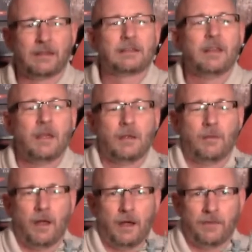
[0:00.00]
This
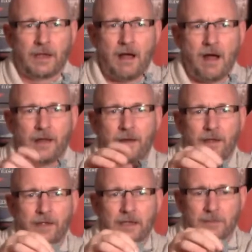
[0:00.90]
the god,
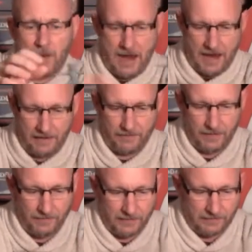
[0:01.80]
I think, is Pan, and then
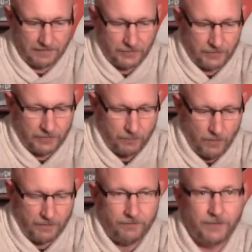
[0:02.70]
I think this is just
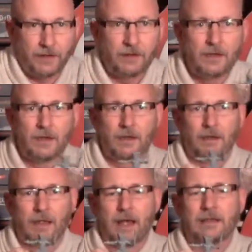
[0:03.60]
one of the
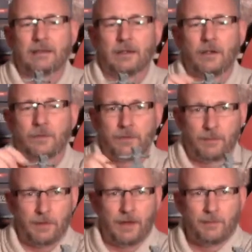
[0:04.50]
guys that goes with
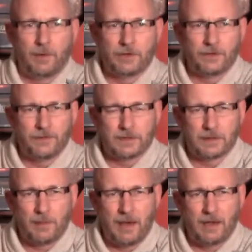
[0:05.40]
him, but I'm pretty sure this
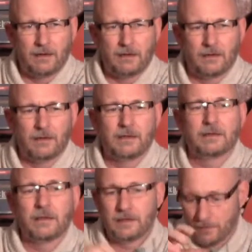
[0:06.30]
is Pan here.
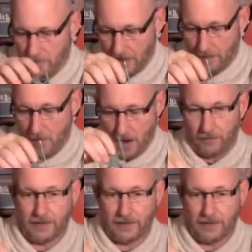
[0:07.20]
He's a big model.